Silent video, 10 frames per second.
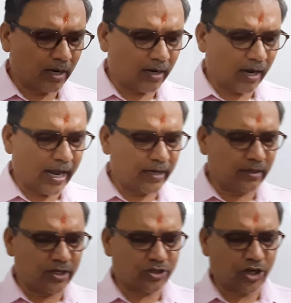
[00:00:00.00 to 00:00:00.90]
Underline
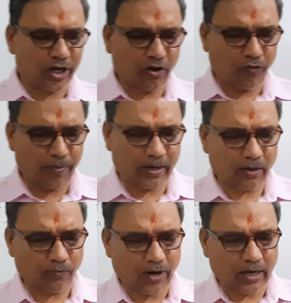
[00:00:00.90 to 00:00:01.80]
the state of matter.
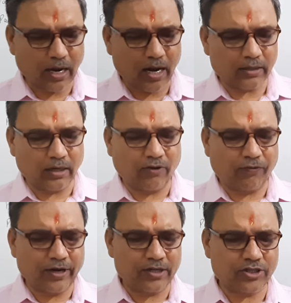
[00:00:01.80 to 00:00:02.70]
What are the
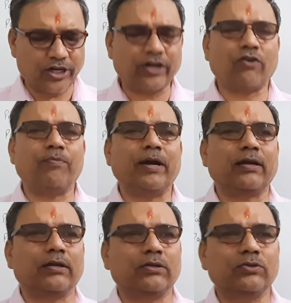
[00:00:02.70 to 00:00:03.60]
different state of
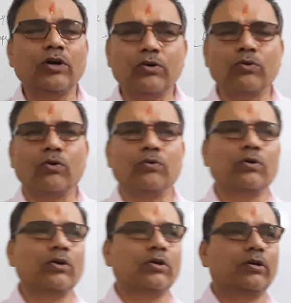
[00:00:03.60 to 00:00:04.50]
matter? You have to
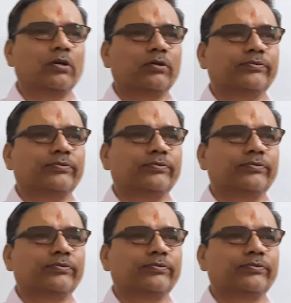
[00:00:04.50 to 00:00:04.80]
know.